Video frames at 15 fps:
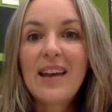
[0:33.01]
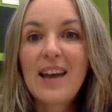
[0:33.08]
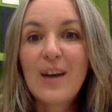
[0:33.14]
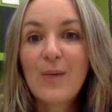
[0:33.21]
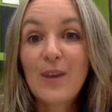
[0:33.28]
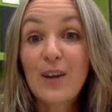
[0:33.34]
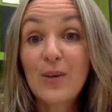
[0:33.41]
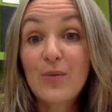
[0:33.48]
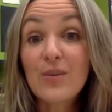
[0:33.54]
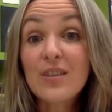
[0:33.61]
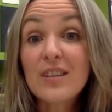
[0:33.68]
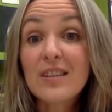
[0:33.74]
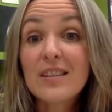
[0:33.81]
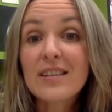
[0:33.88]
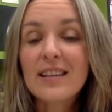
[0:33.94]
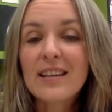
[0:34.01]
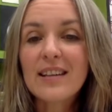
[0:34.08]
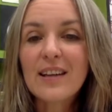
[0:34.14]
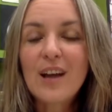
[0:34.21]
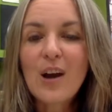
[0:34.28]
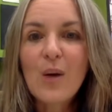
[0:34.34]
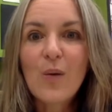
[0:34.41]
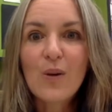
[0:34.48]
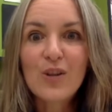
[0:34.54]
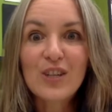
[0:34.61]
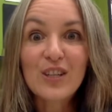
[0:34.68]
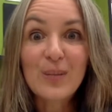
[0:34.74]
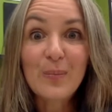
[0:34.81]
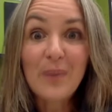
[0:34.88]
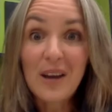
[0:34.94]
and we can also see what
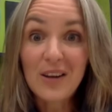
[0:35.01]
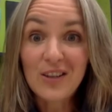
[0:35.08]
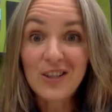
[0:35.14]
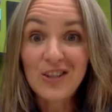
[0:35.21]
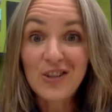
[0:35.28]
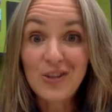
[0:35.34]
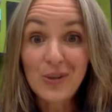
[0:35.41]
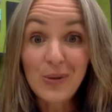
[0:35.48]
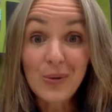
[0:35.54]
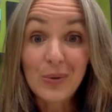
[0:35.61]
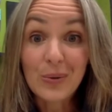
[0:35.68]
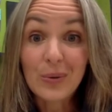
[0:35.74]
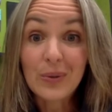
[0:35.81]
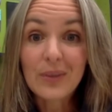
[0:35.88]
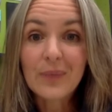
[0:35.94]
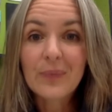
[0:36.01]
she's about to do.